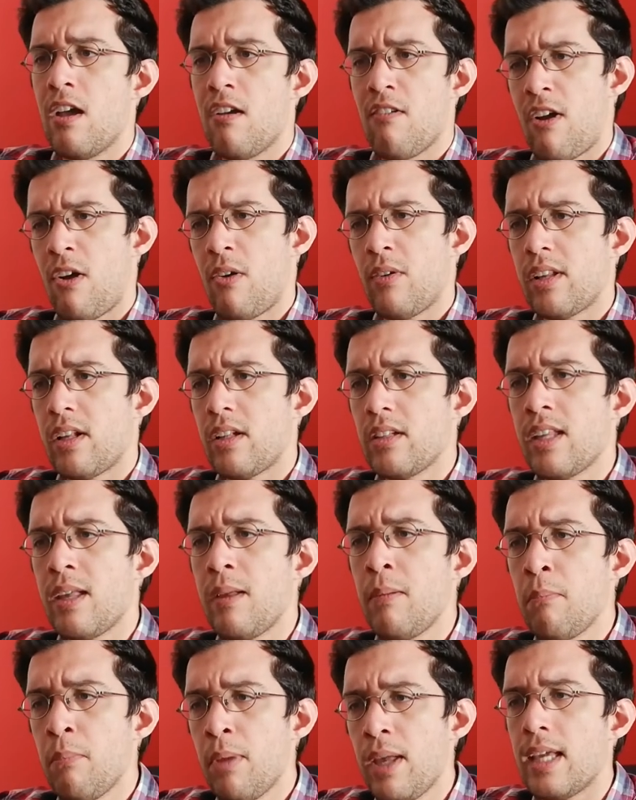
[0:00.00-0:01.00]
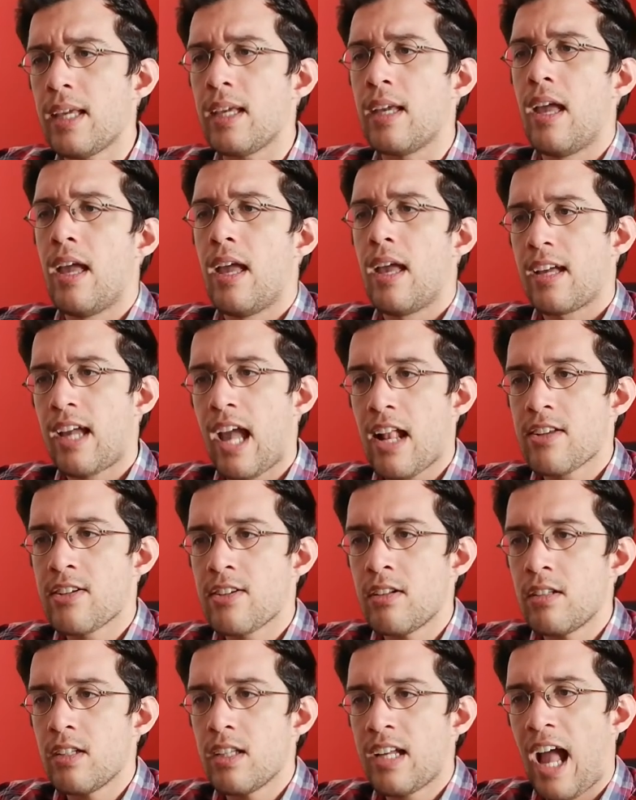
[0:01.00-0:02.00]
Fairy Tail Team B,
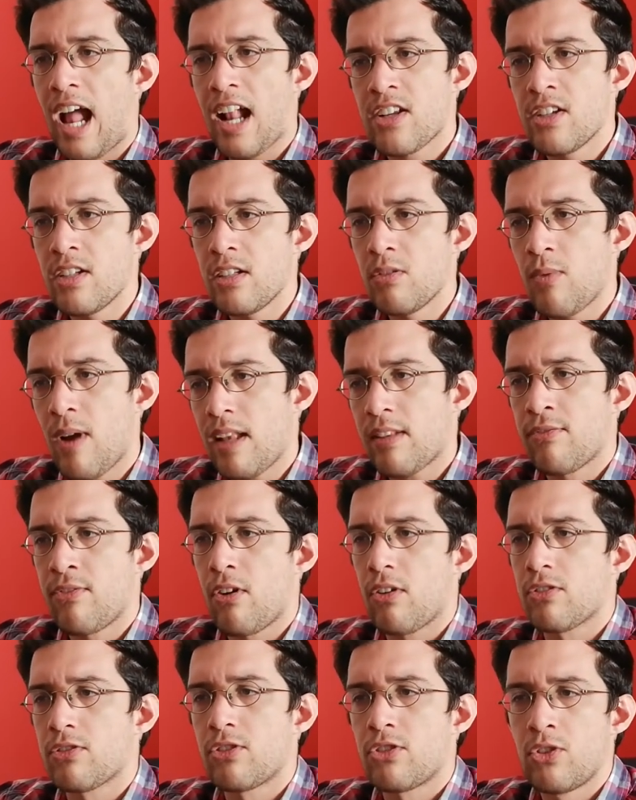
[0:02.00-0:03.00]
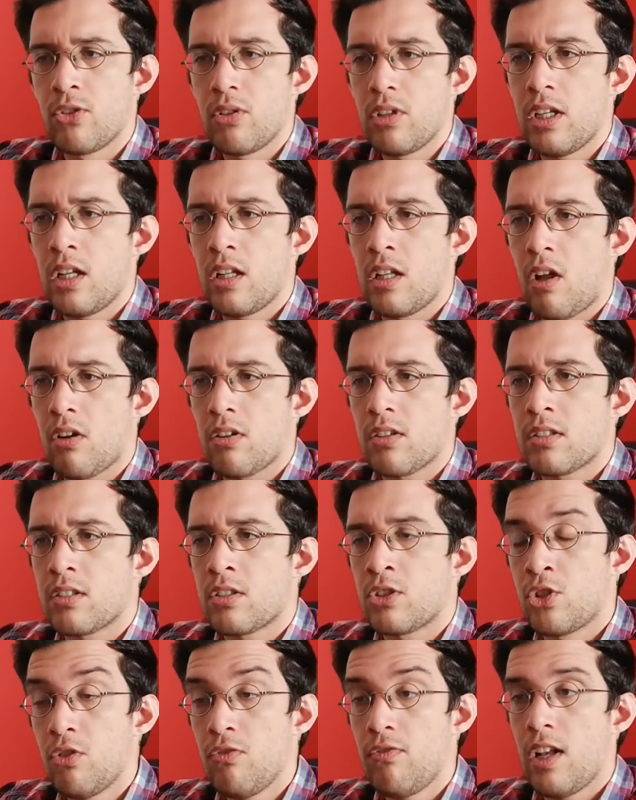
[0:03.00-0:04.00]
Gajeel, Gajil Red Fox, Julia Lox,
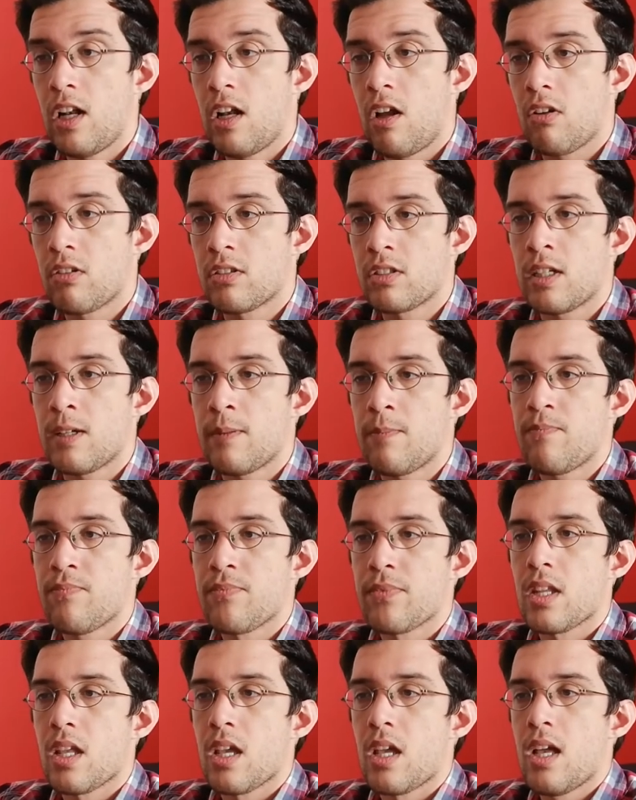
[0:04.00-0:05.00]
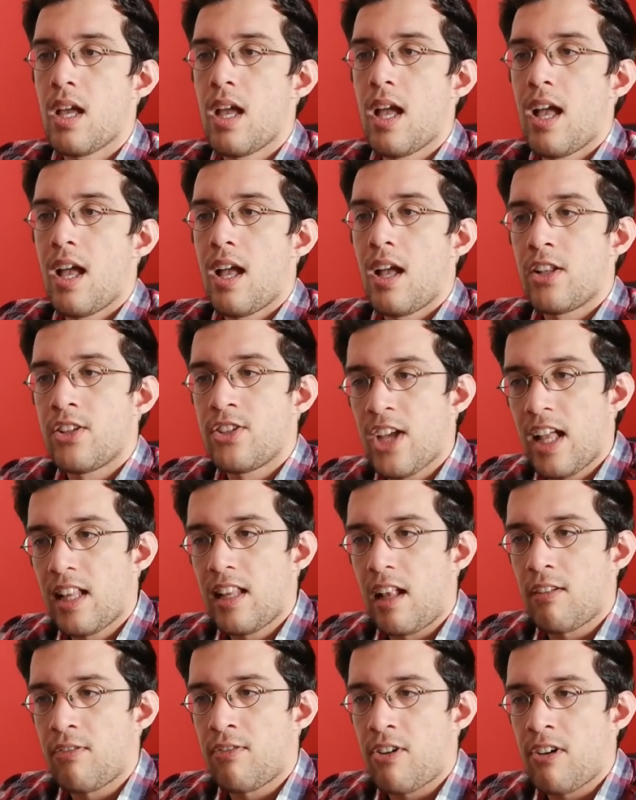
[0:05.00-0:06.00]
Juvia Lockser,
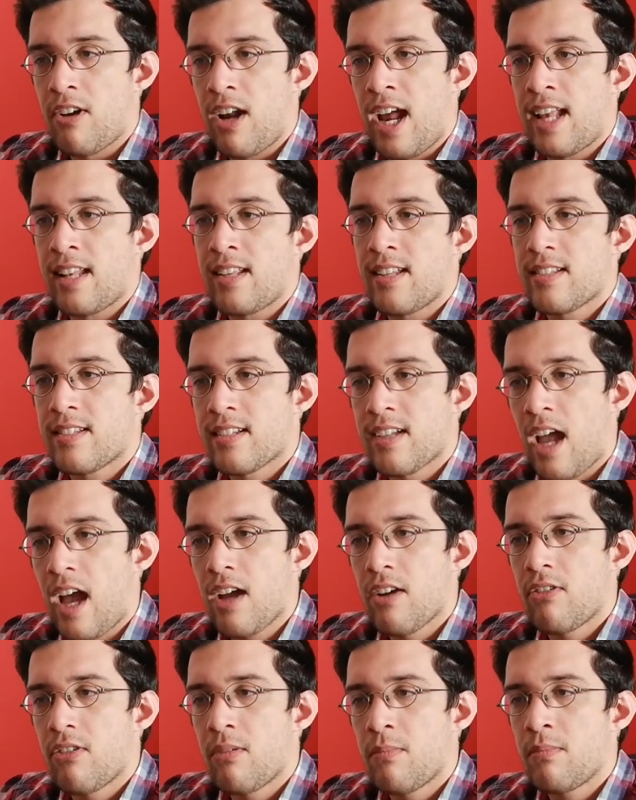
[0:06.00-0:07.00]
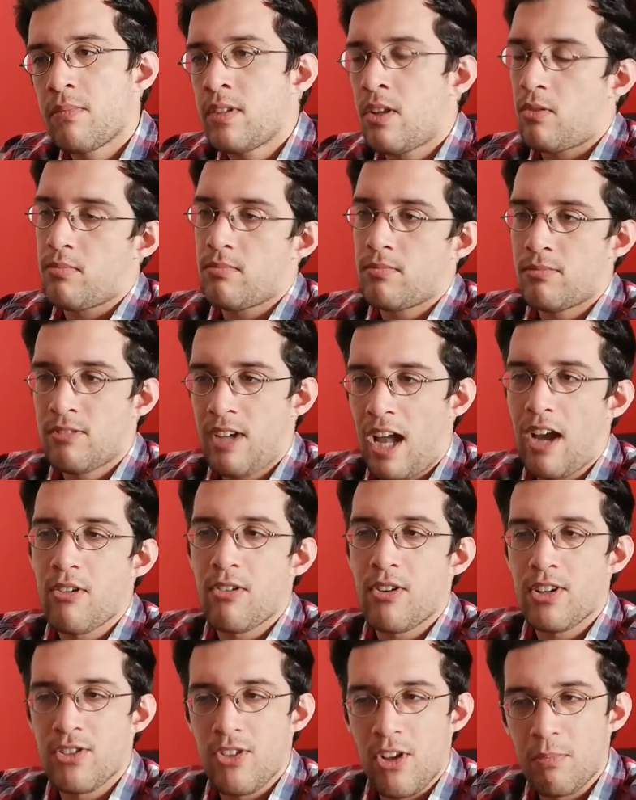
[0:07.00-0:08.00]
Jellal Fernandes, Kagura. No,
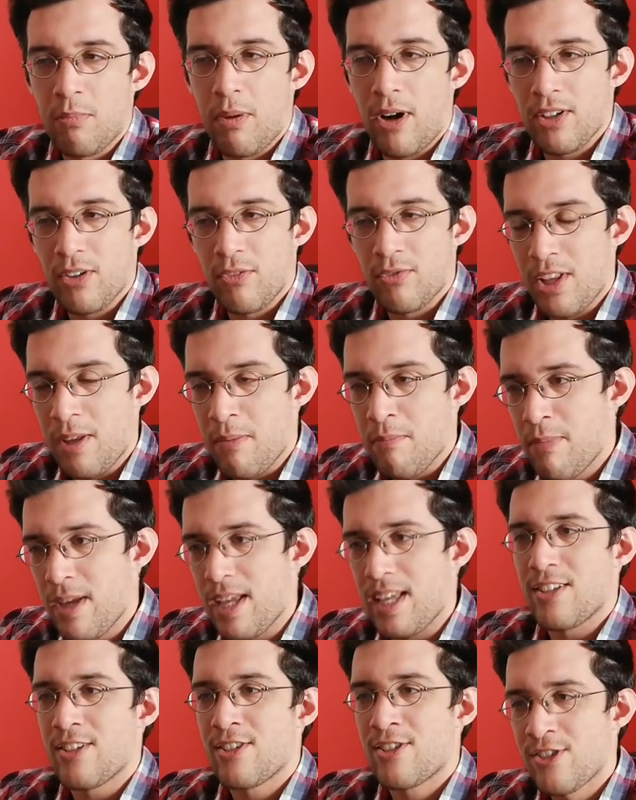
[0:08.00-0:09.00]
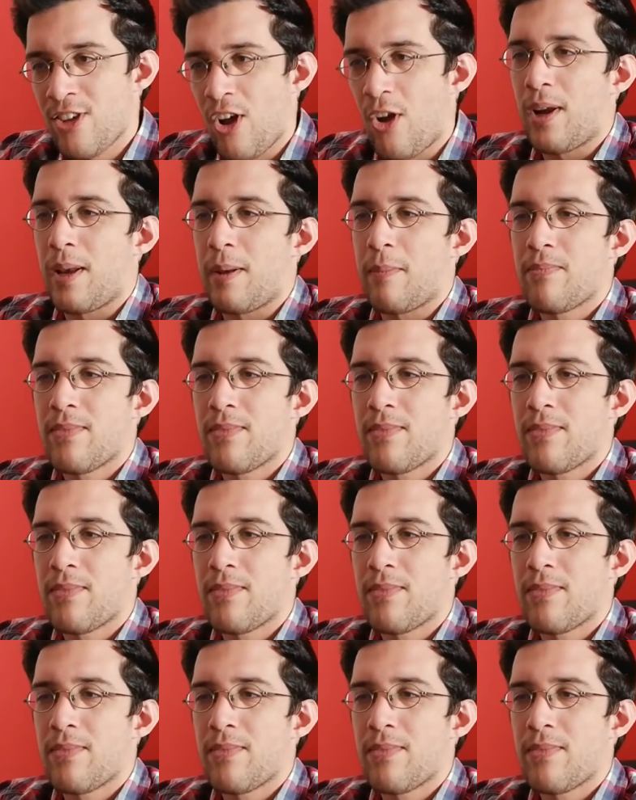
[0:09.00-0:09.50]
Kagura is not part of Team B. Sorry.